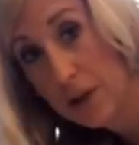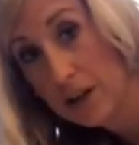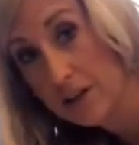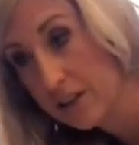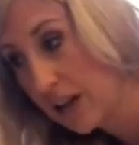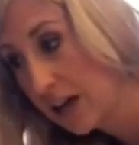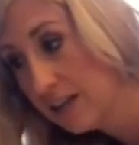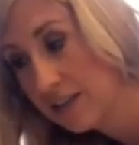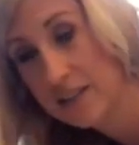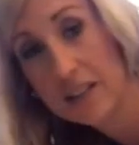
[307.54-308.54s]
in by your side.
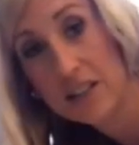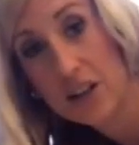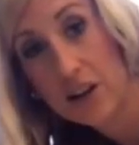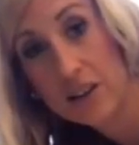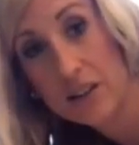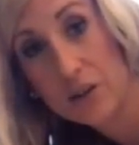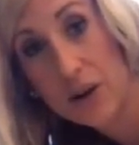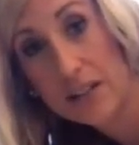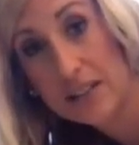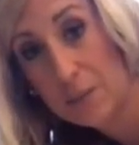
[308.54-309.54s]
This is going to target the
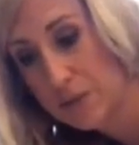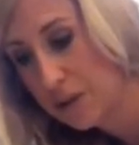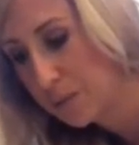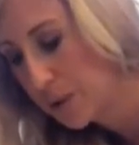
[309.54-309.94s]
triceps a